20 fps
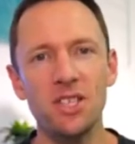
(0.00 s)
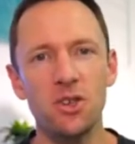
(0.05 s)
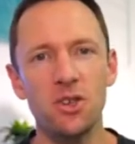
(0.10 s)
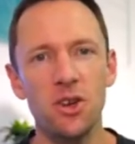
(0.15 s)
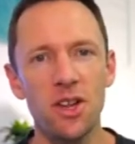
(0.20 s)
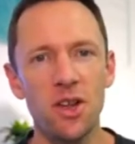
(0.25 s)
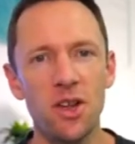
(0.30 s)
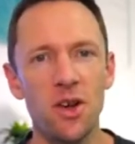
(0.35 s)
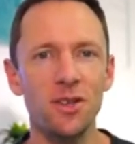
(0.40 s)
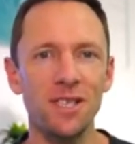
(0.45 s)

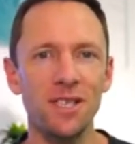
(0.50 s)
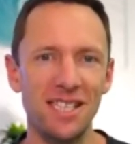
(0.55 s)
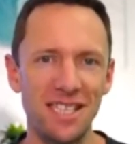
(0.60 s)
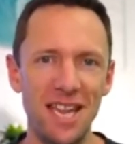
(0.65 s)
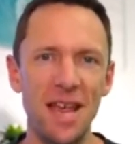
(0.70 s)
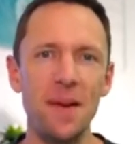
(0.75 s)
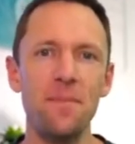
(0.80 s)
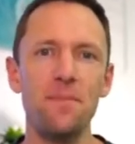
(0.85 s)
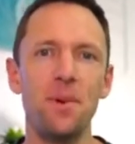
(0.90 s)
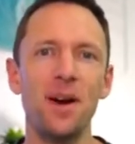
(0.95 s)
link from
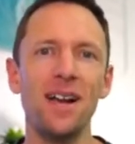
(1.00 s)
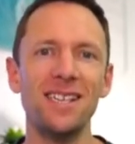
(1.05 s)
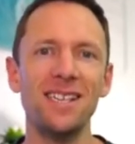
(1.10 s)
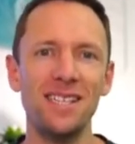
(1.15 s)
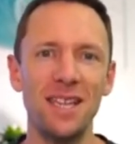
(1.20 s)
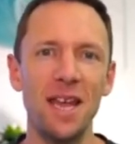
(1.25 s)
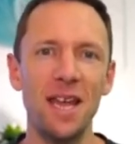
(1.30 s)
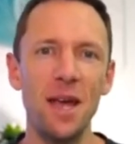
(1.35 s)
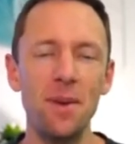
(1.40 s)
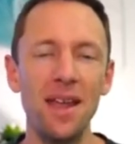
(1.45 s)
Justin
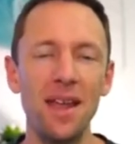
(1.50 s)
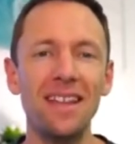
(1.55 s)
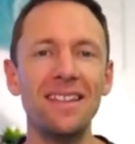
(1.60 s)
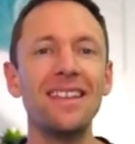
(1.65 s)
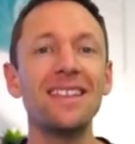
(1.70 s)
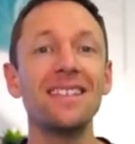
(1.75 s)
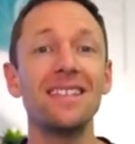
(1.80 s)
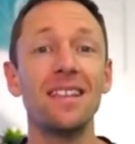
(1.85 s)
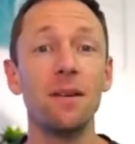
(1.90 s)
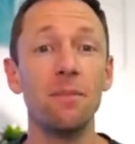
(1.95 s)
Brown from
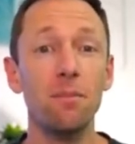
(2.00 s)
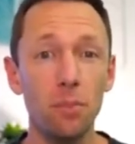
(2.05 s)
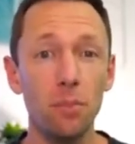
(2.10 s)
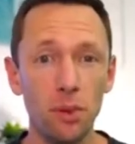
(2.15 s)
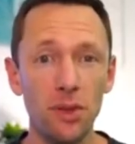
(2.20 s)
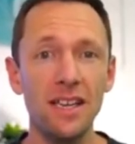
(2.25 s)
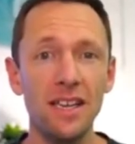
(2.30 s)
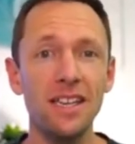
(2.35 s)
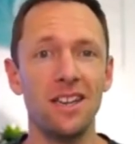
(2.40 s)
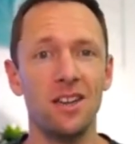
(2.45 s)
Primal
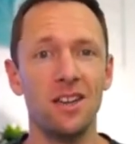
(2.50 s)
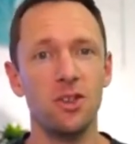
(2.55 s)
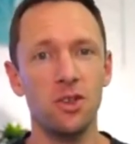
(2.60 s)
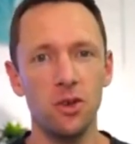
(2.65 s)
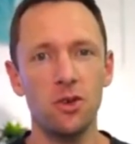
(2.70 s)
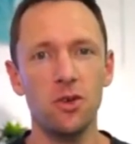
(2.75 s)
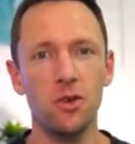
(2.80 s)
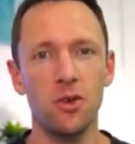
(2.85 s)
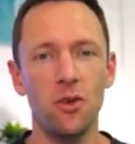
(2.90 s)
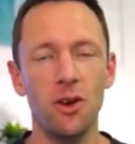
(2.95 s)
Video
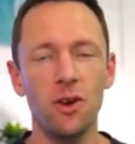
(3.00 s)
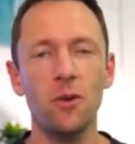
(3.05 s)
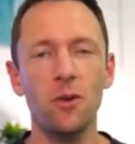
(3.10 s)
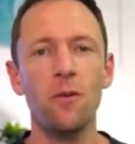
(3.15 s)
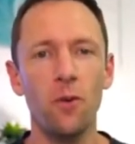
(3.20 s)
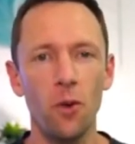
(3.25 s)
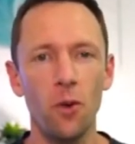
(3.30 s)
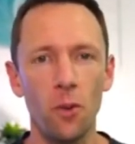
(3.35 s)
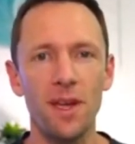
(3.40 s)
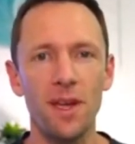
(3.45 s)
on how to use